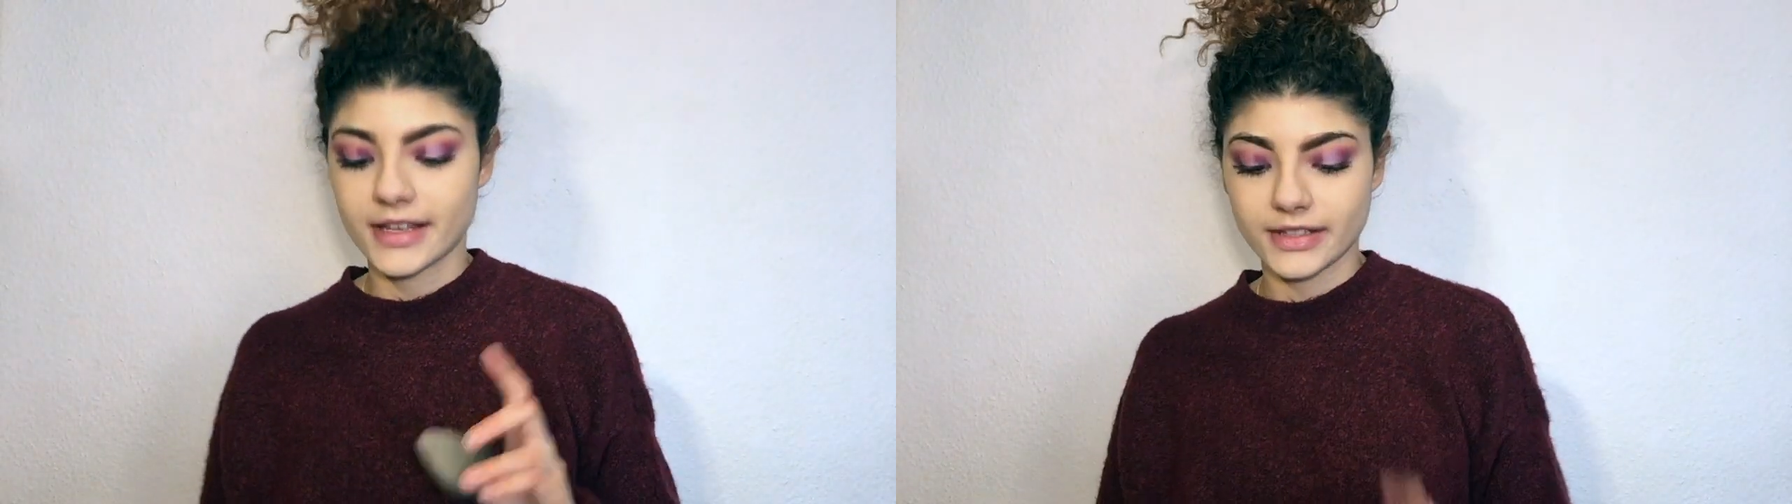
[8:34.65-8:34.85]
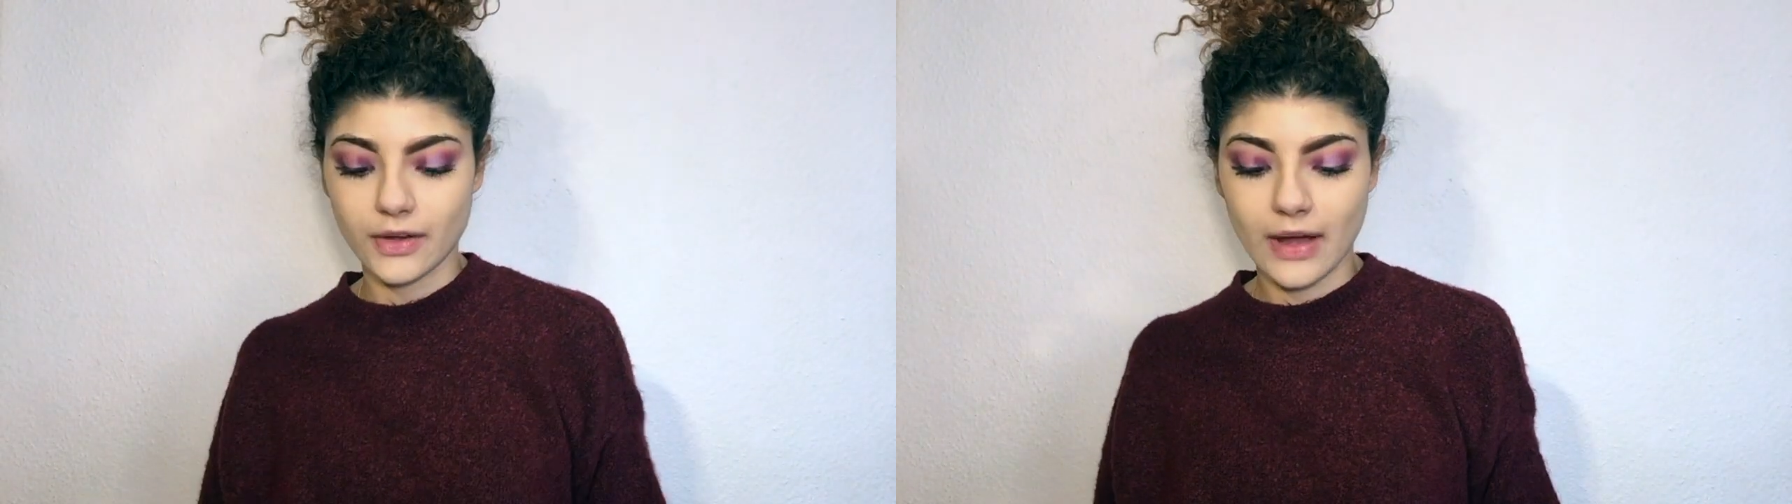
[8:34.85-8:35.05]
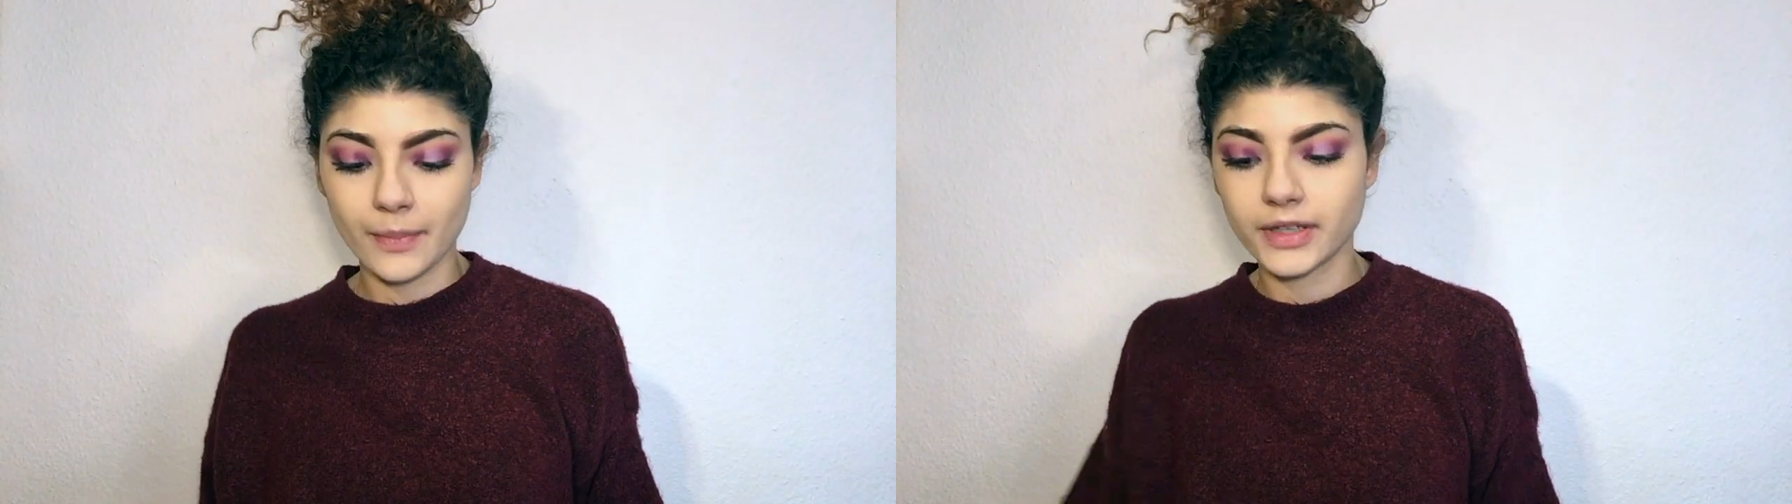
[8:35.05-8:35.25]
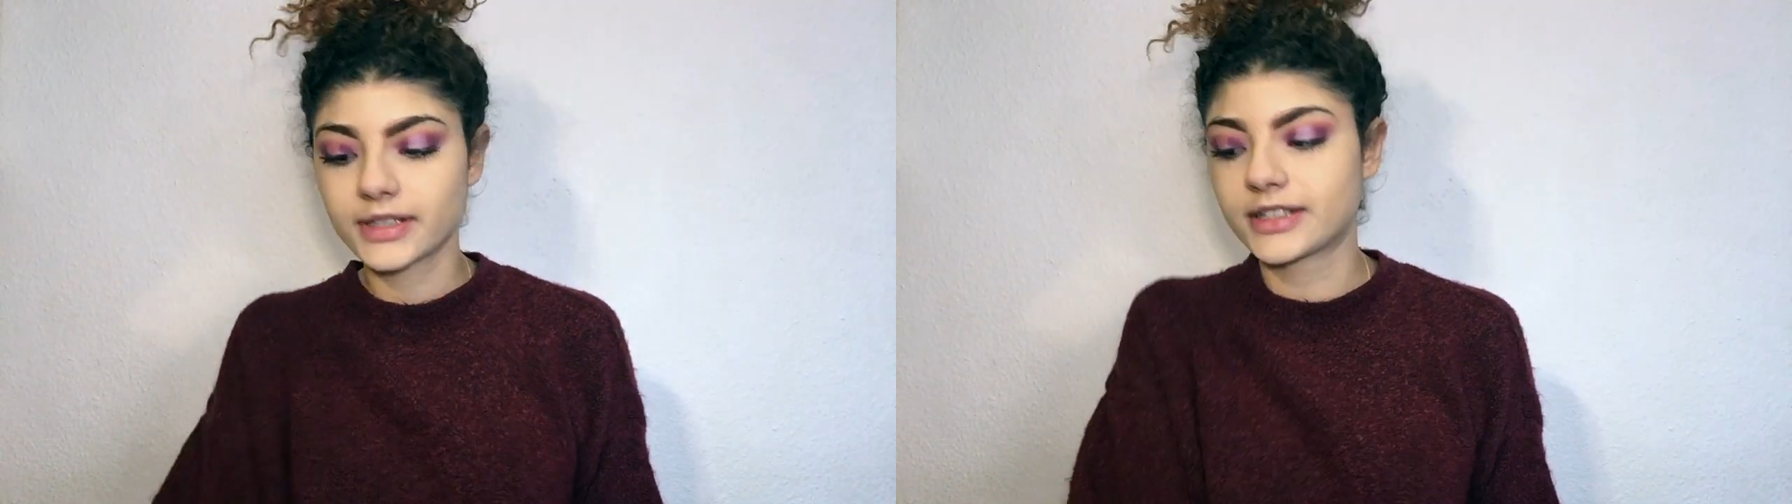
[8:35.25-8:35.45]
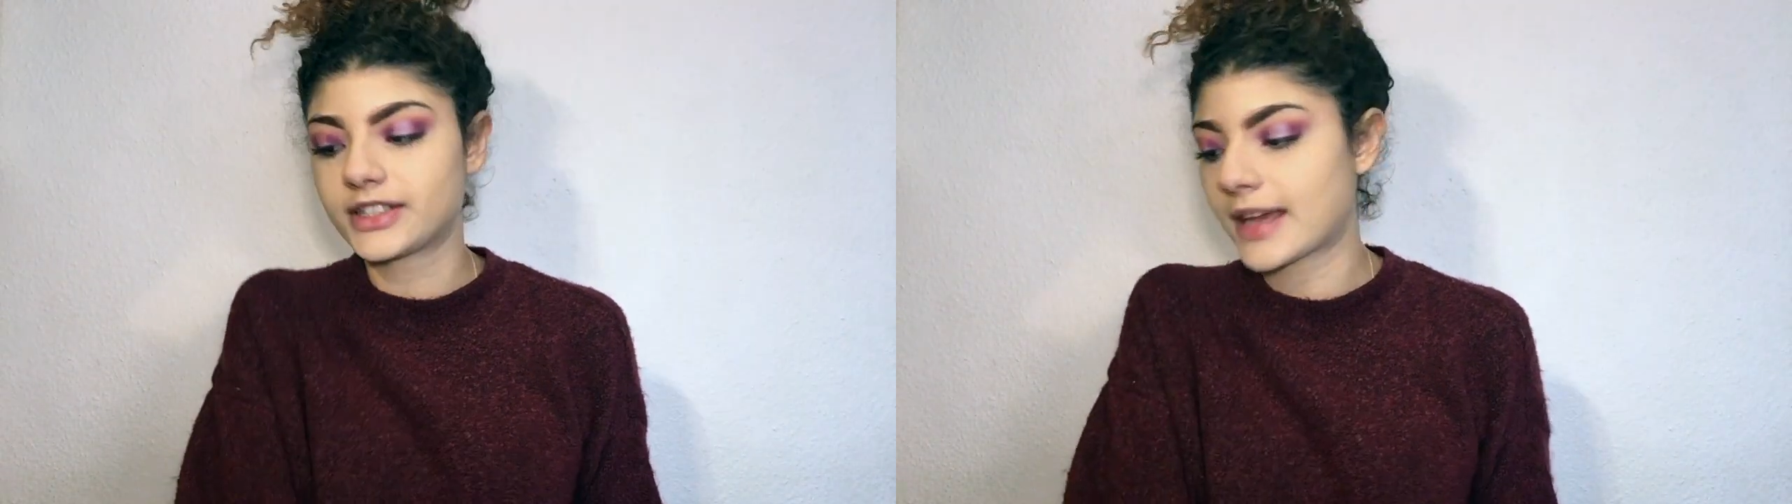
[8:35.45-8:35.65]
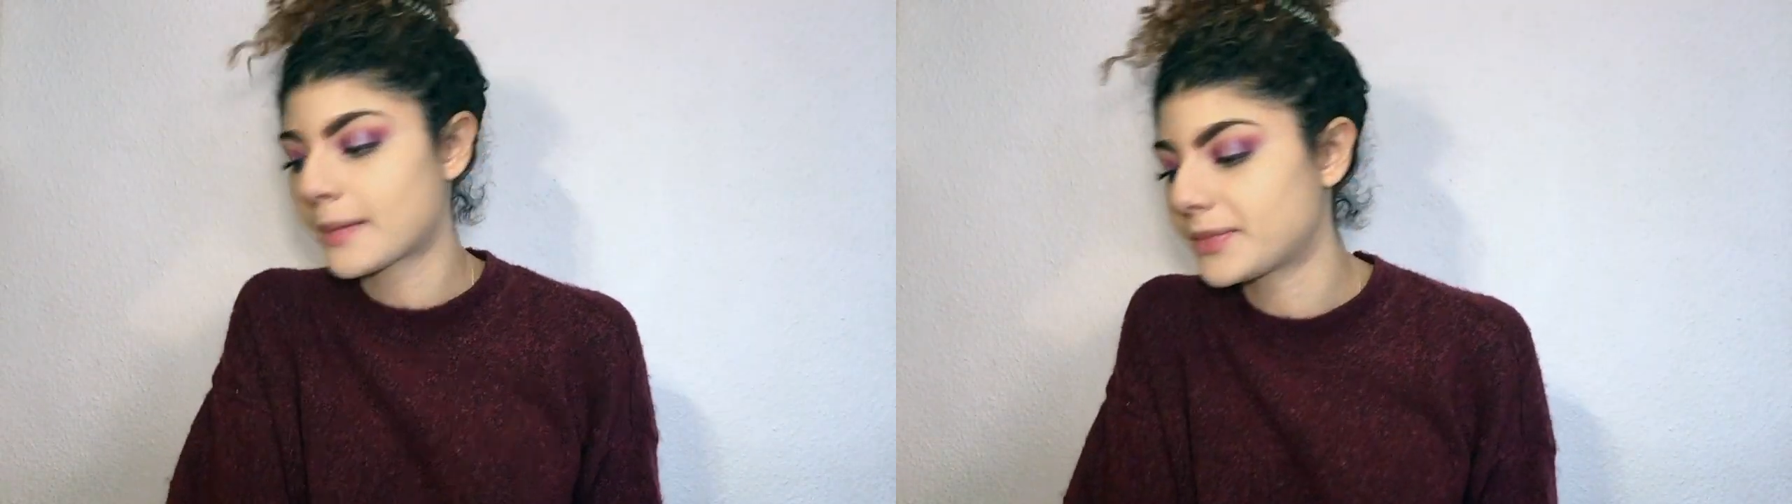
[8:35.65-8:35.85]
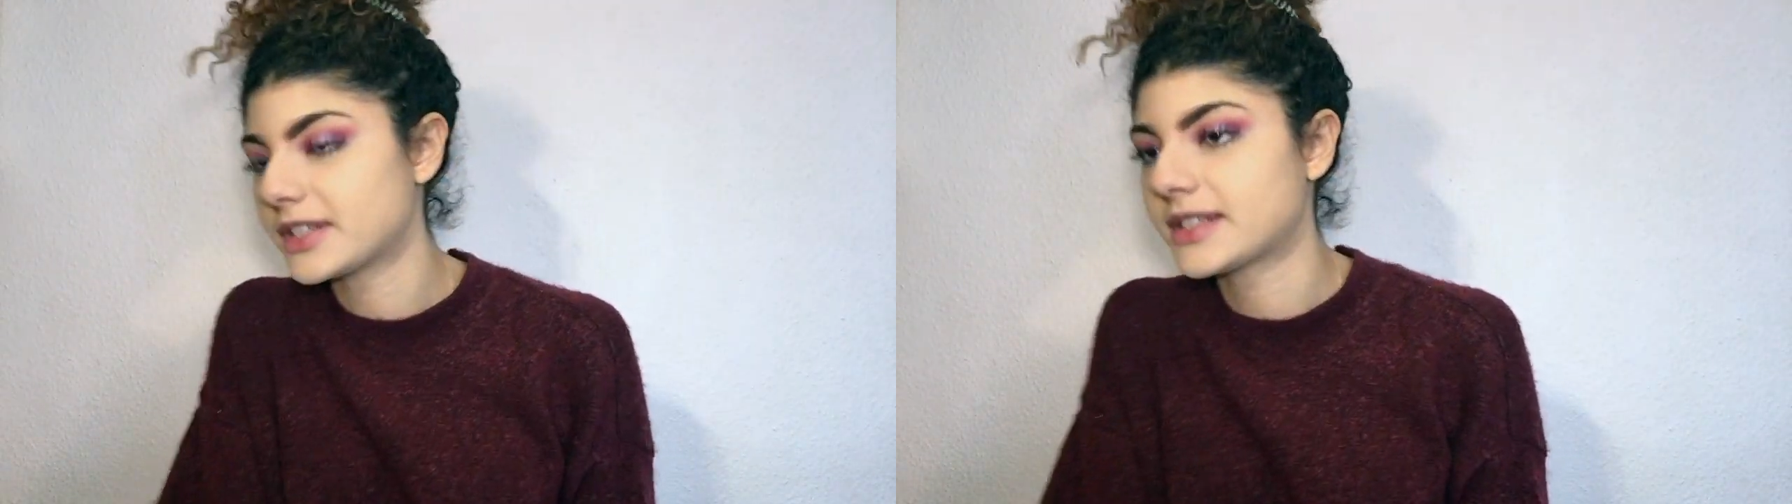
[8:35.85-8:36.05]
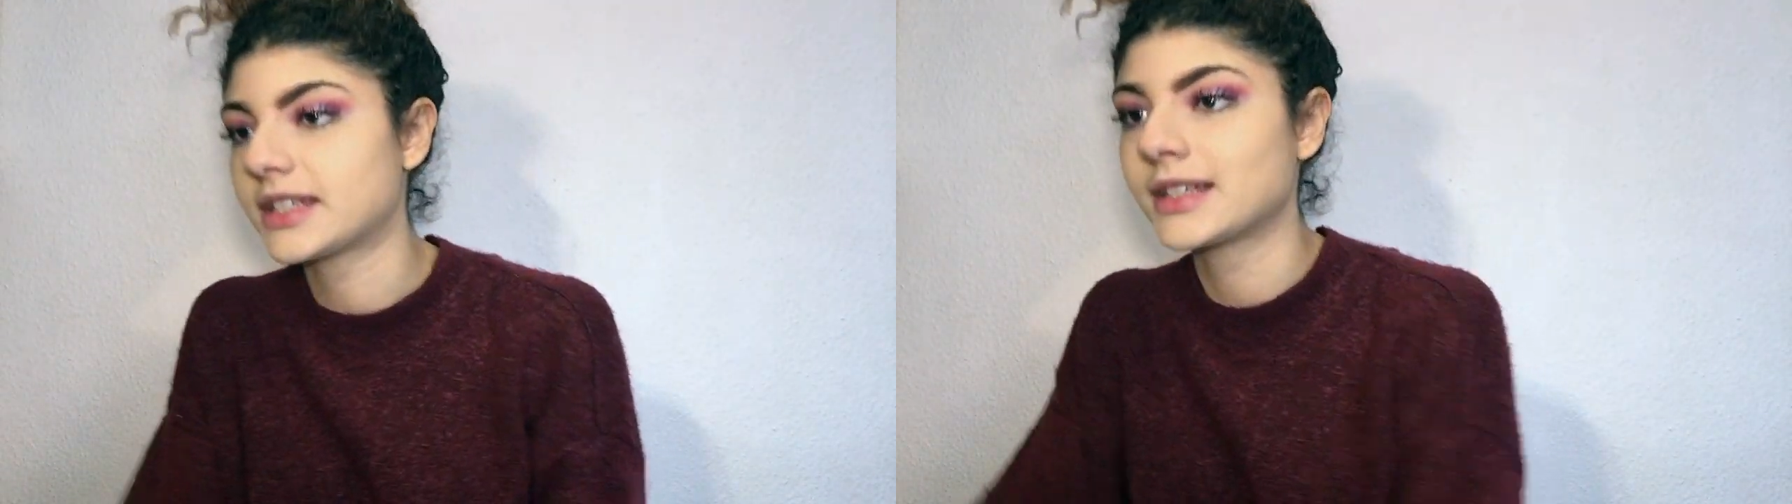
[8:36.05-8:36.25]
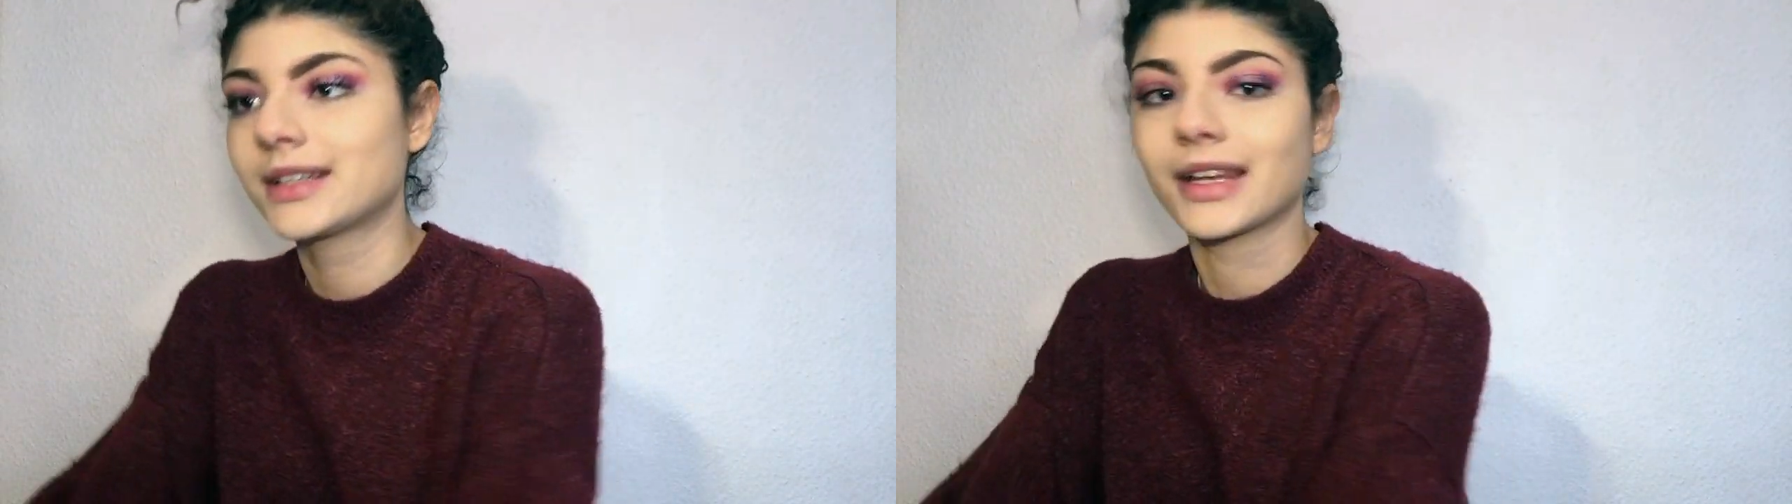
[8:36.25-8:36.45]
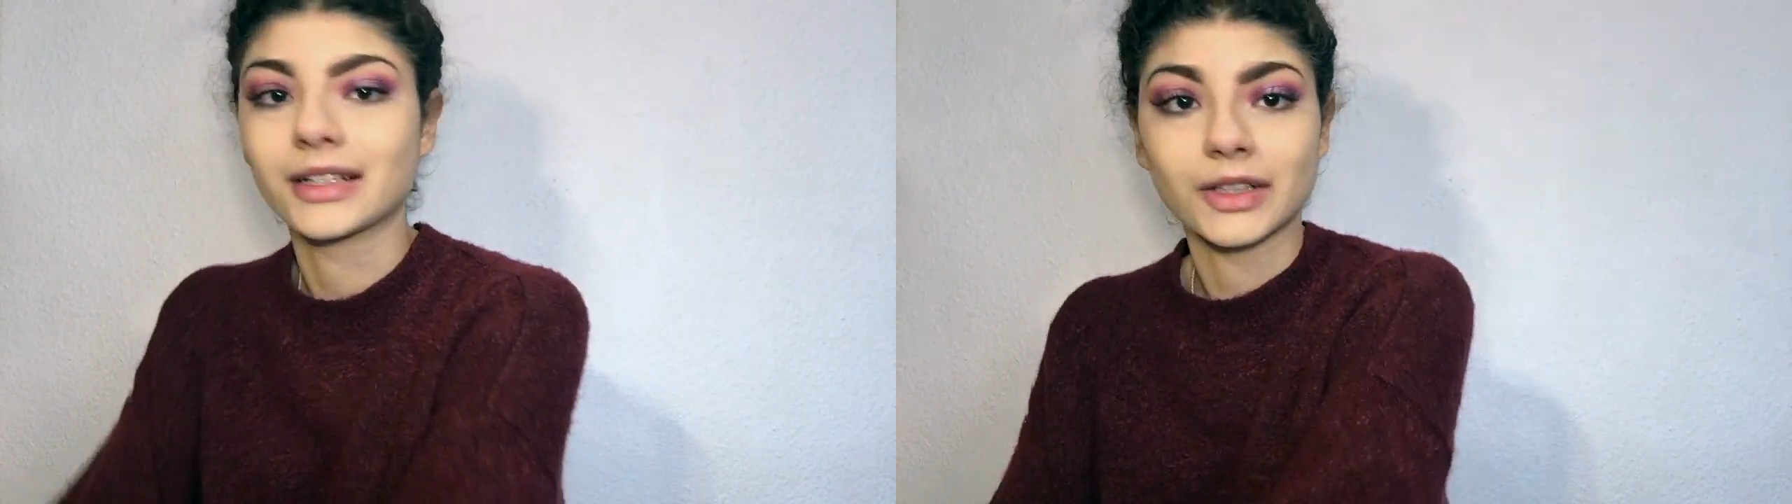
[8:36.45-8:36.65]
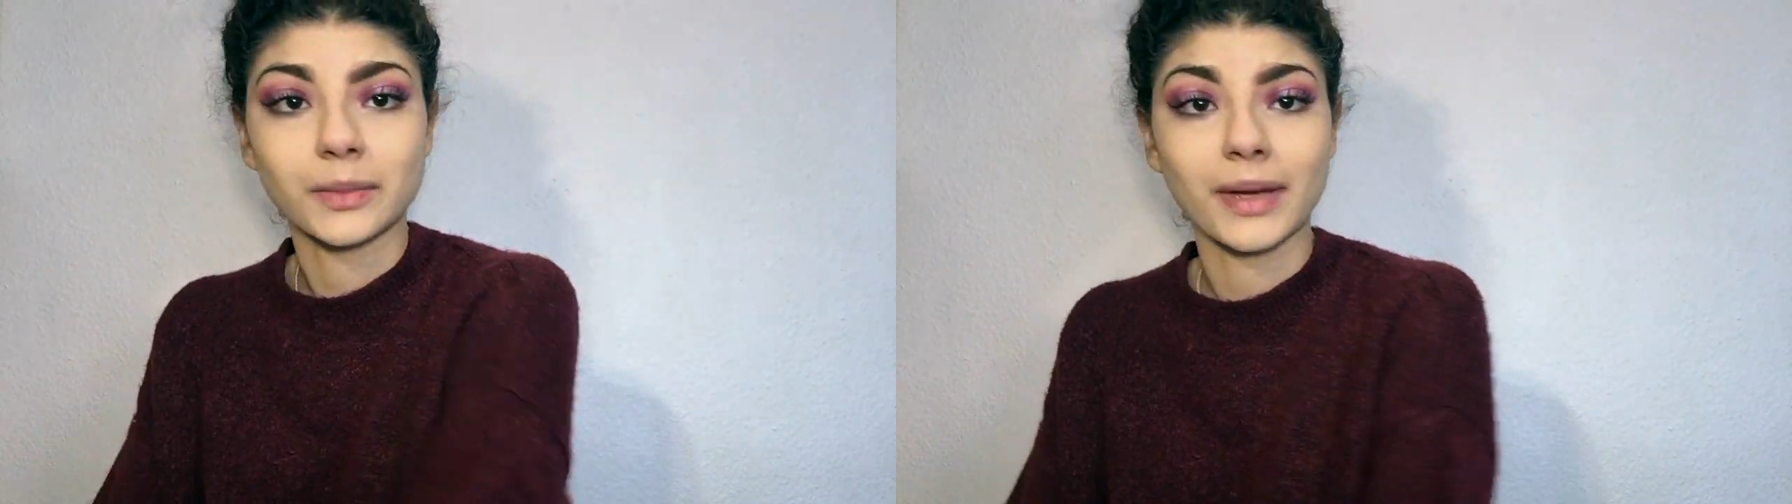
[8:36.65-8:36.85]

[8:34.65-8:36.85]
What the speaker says: So I'm gonna damp this in and come